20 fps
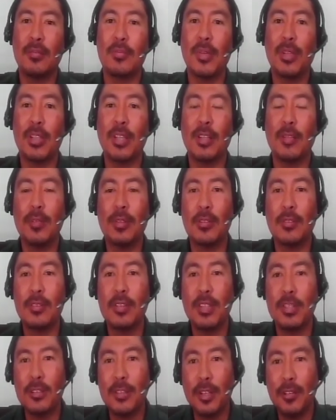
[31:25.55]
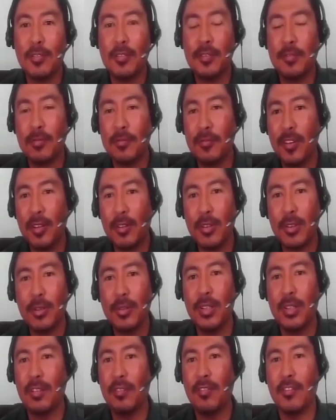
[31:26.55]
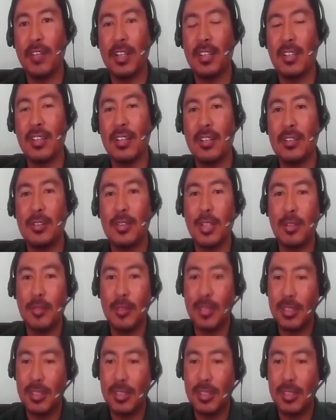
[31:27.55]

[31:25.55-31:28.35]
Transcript: but it will dissolve very good in fat, and so it wow.